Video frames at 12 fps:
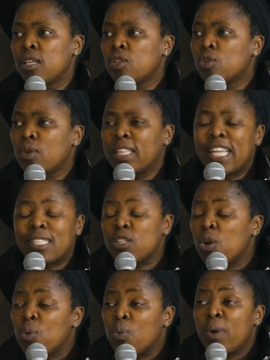So there's
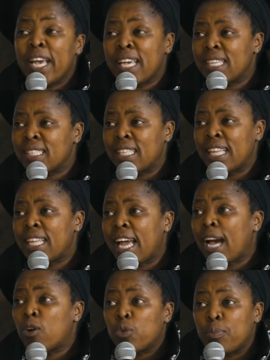no ways that
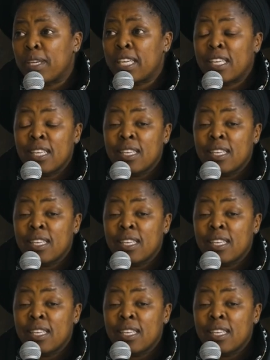there could be